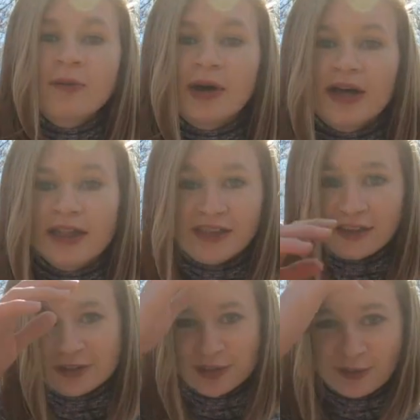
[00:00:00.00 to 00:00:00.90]
But
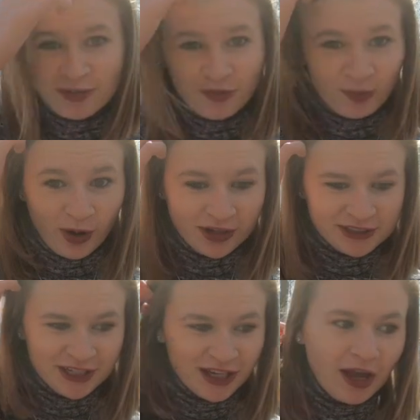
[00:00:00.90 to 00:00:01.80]
thank you so much for
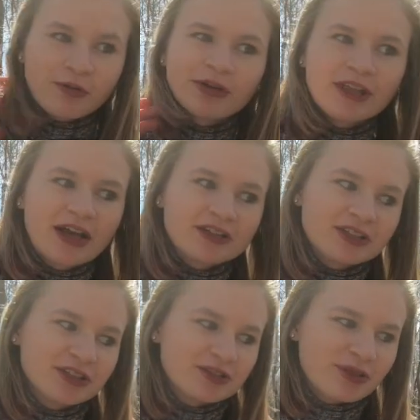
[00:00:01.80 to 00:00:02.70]
watching. I really
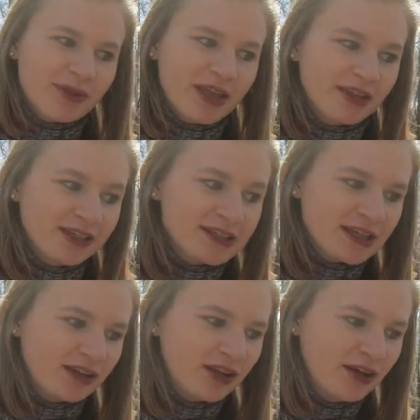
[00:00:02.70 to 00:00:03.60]
actually enjoy making these.
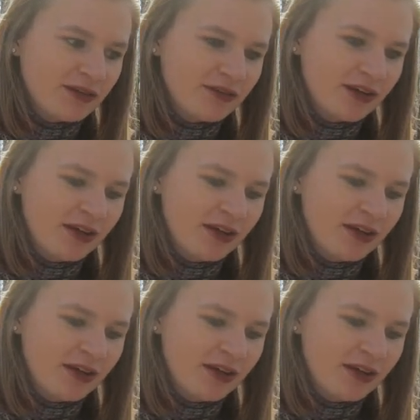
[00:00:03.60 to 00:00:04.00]
I love